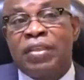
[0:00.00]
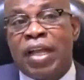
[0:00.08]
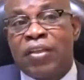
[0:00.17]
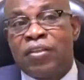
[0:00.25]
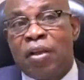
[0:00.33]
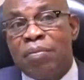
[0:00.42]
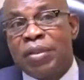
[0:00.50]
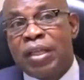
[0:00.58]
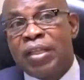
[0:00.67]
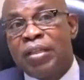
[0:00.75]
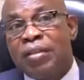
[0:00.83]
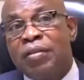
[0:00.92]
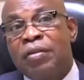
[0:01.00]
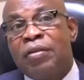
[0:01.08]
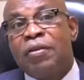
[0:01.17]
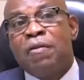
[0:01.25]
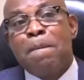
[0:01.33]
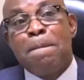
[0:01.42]
that something
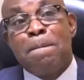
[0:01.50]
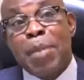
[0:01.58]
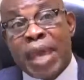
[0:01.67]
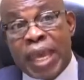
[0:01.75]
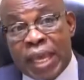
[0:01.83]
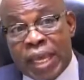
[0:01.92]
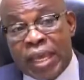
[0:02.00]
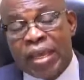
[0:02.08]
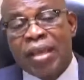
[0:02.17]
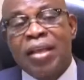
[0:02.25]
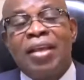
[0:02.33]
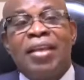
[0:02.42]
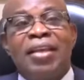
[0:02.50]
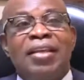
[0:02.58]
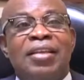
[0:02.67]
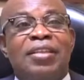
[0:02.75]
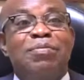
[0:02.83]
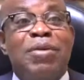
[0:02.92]
big
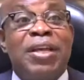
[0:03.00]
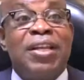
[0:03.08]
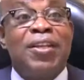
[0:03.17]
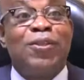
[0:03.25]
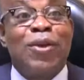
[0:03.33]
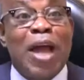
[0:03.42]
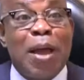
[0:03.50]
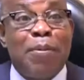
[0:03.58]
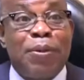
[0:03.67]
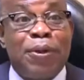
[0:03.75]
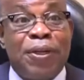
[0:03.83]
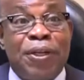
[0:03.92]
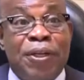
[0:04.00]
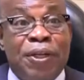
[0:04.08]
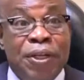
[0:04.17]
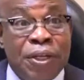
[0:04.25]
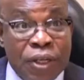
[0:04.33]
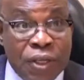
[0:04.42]
is beginning to happen
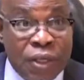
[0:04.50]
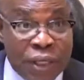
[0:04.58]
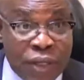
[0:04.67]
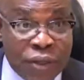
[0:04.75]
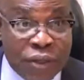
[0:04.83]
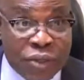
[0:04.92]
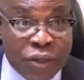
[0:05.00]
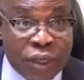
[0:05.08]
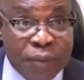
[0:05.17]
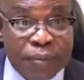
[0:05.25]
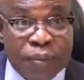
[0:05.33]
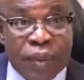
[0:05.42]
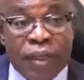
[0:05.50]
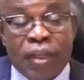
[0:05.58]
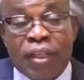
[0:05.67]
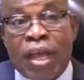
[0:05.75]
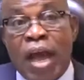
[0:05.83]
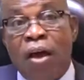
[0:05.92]
in the industry.
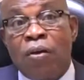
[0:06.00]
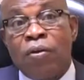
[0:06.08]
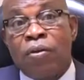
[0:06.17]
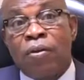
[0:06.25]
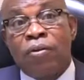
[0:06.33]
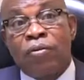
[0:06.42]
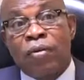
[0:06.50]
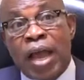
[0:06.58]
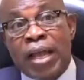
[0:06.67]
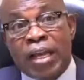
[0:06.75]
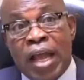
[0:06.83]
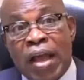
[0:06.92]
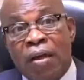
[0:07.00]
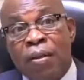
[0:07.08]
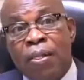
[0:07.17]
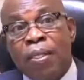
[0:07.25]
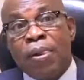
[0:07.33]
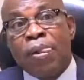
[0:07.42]
Now, right
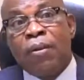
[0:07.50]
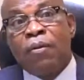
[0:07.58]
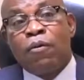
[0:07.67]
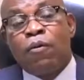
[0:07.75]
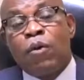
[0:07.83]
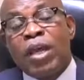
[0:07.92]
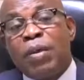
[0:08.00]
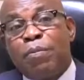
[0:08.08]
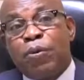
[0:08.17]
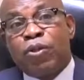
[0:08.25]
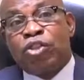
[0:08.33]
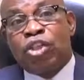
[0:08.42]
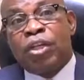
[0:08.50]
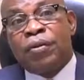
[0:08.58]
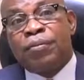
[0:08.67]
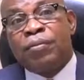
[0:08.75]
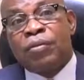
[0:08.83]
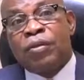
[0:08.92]
now, we're
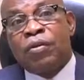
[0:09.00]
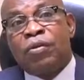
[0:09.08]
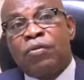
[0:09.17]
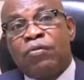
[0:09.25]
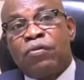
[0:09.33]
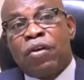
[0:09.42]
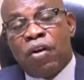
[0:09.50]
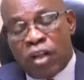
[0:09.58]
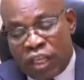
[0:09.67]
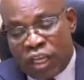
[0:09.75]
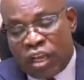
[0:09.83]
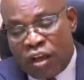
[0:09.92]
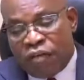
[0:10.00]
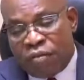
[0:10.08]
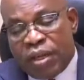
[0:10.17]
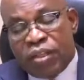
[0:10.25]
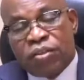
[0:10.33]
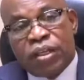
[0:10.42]
pushing for the
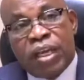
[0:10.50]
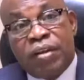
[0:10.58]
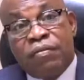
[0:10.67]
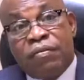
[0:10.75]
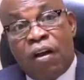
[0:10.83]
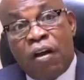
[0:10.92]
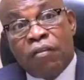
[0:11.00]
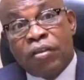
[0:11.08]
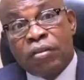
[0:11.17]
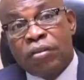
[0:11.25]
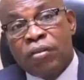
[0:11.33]
government to get involved.